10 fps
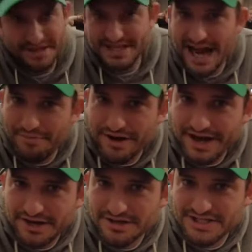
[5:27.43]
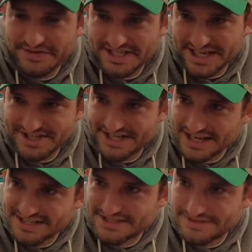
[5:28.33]
tiebreakers, if it's 6
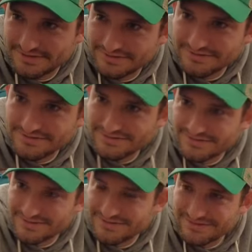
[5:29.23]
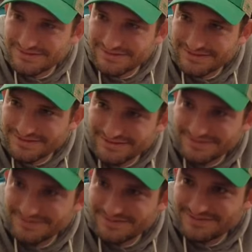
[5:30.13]
6. Well, then you keep going sudden
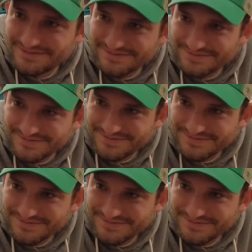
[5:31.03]
death until you get two